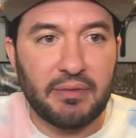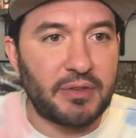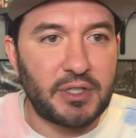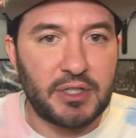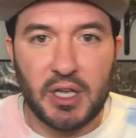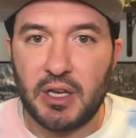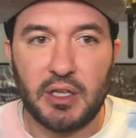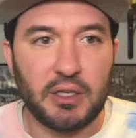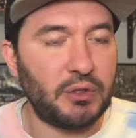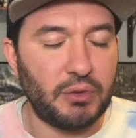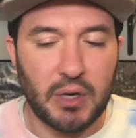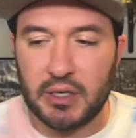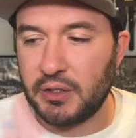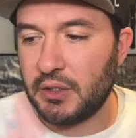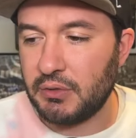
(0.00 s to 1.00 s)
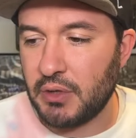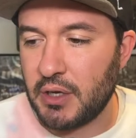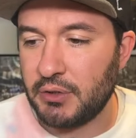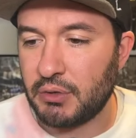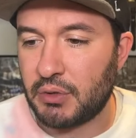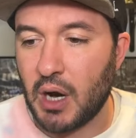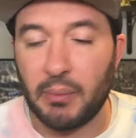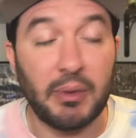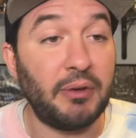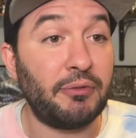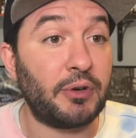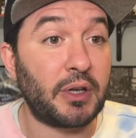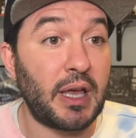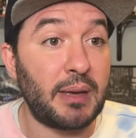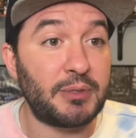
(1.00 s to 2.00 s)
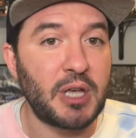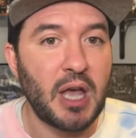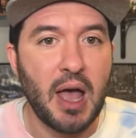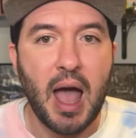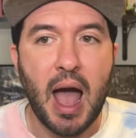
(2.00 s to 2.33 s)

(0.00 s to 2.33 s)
of the city and you come in for games,